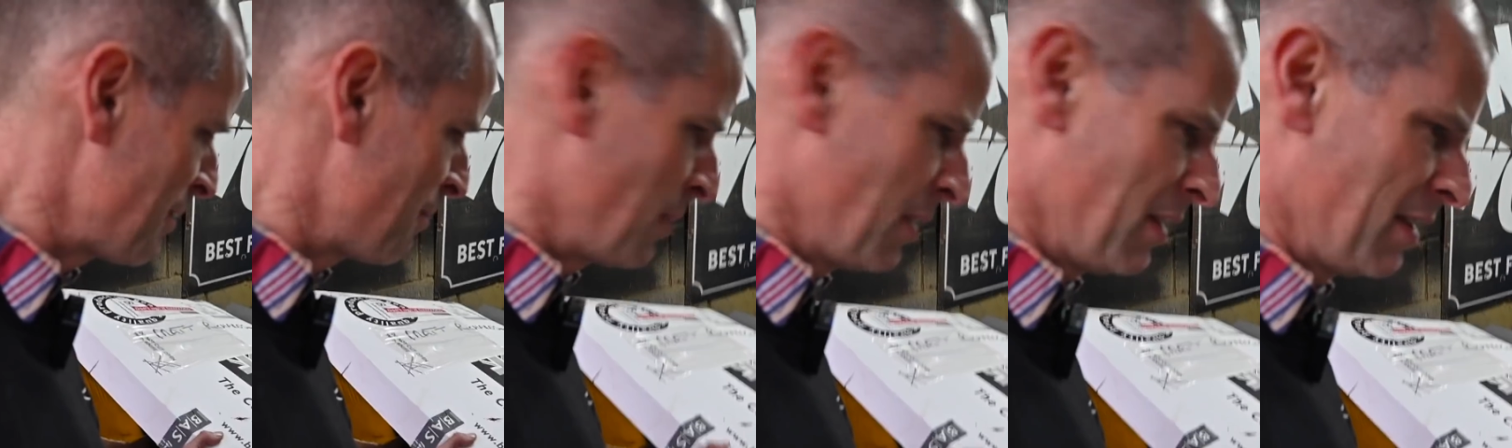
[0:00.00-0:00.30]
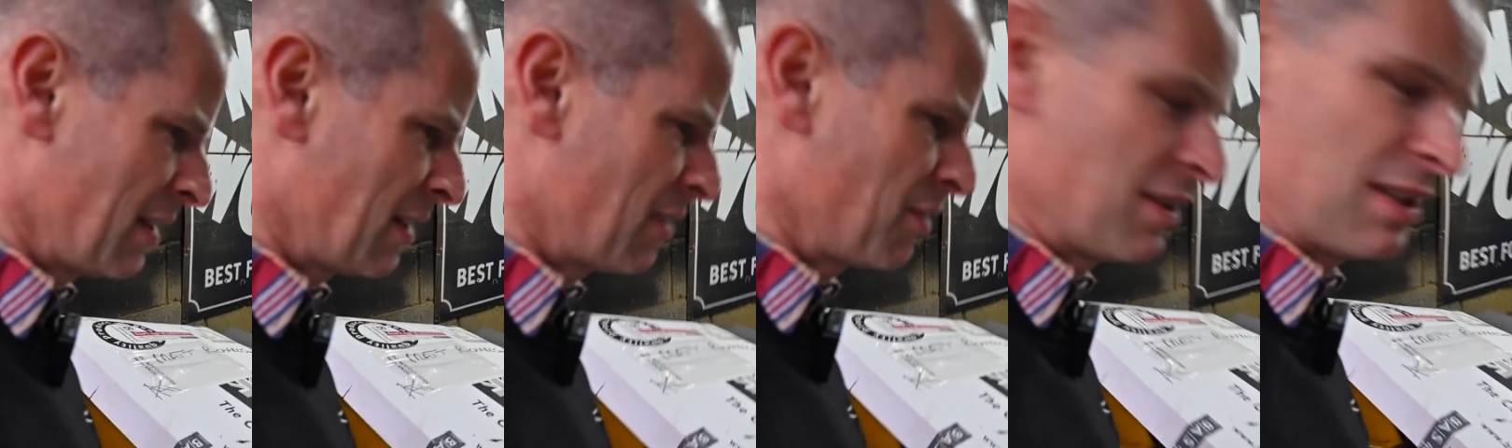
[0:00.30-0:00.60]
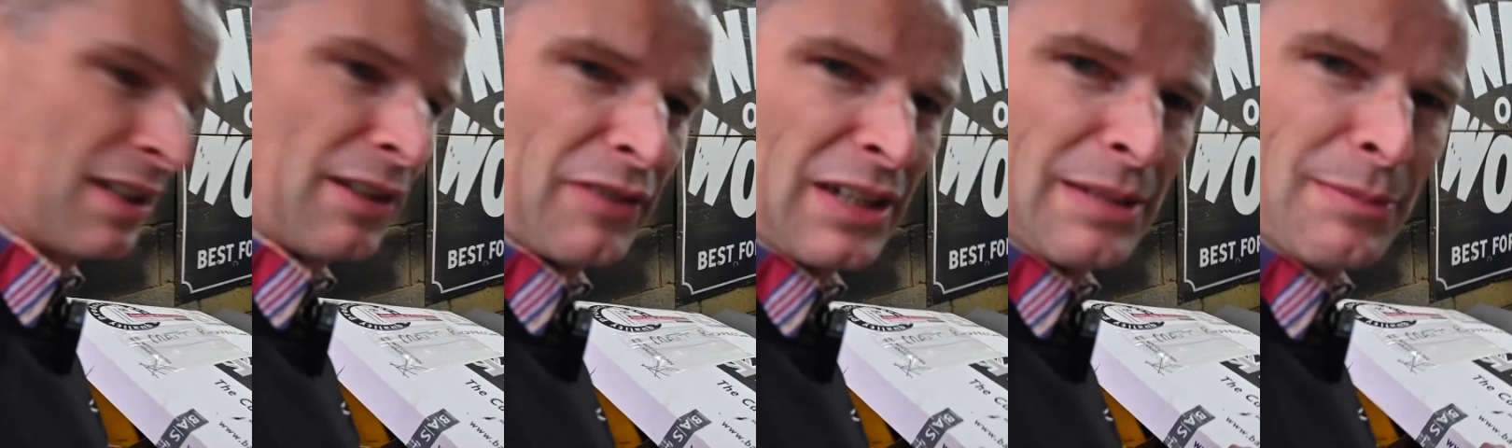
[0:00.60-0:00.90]
but it couldn't
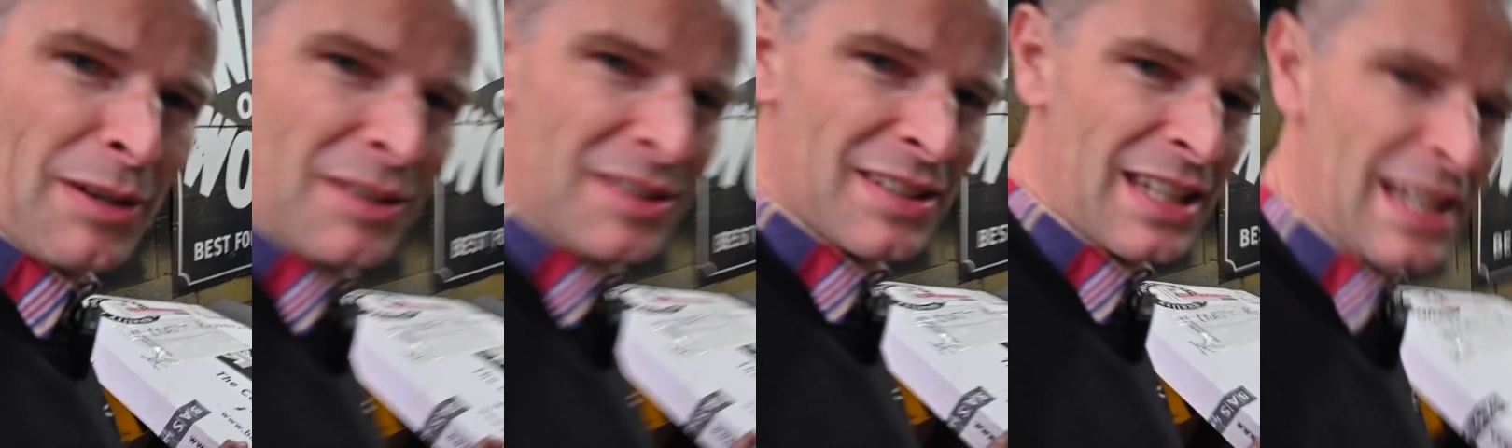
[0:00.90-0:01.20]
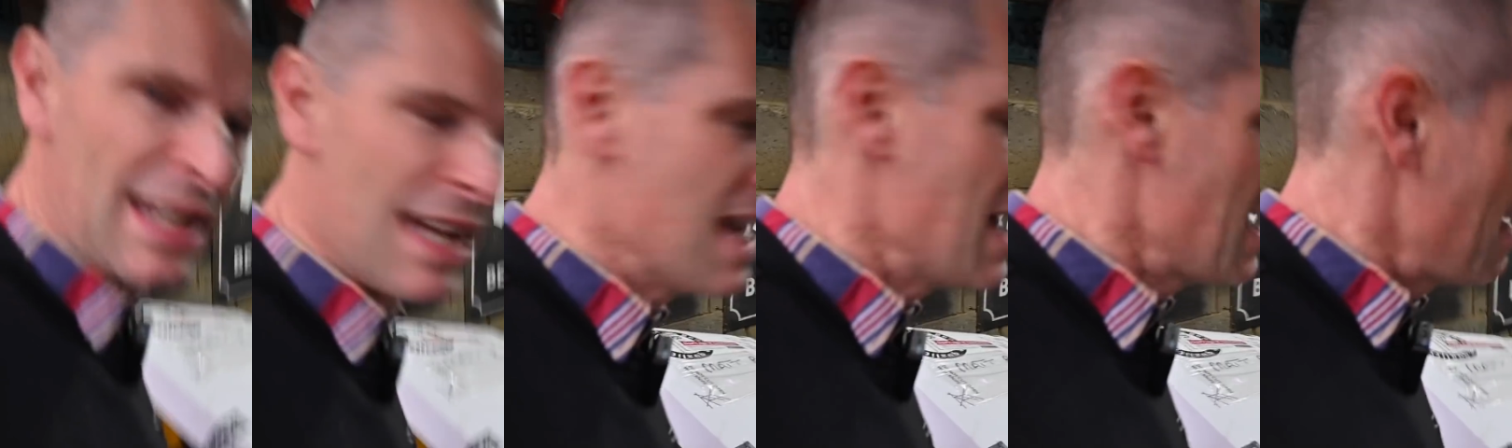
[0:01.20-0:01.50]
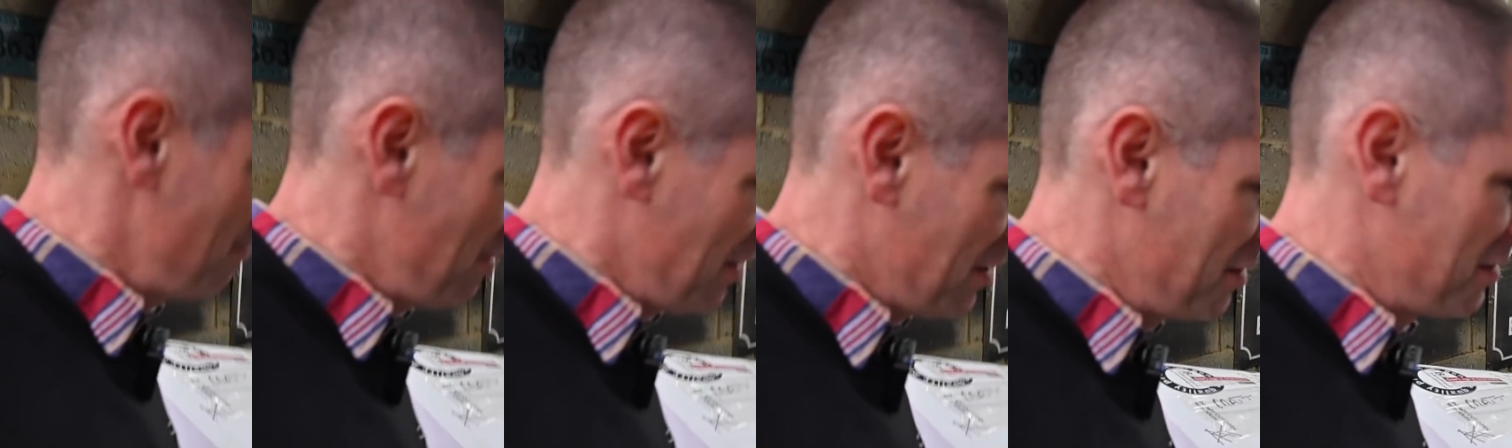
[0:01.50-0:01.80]
go for an M O T
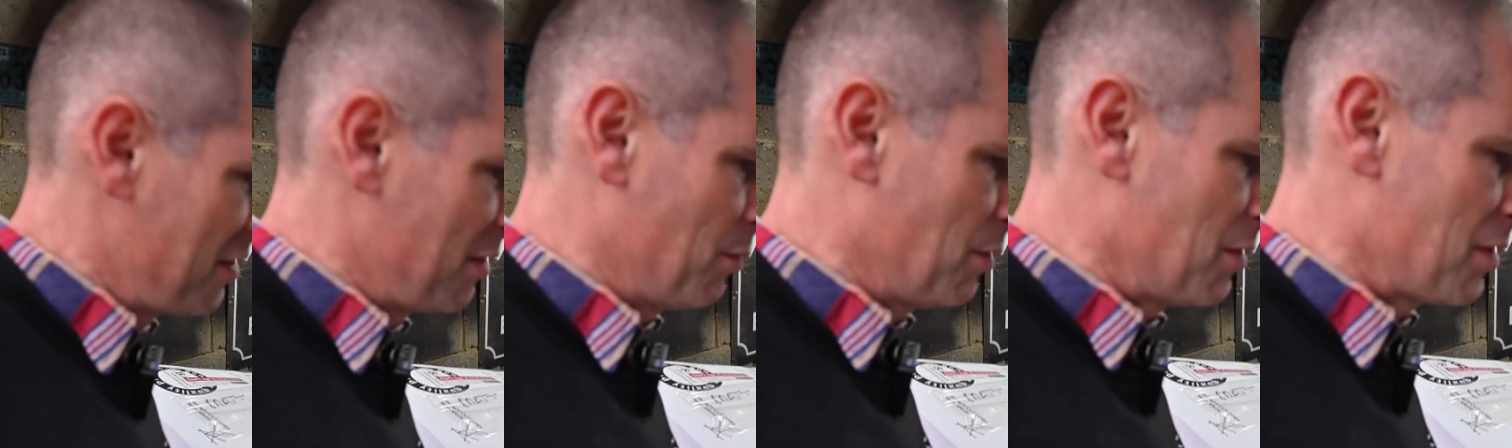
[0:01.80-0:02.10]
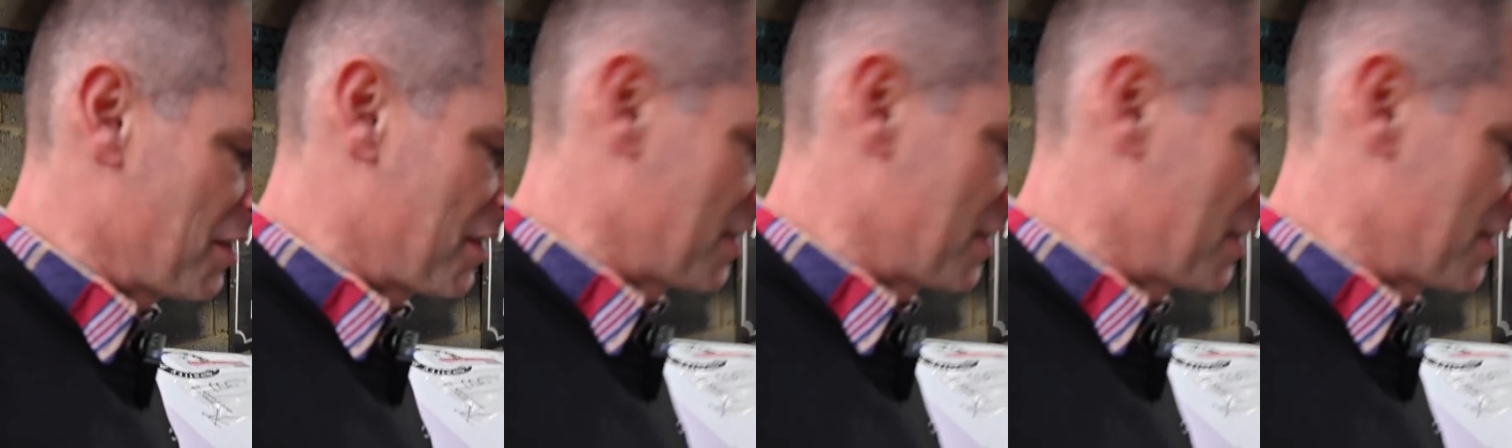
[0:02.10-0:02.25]
because it wouldn't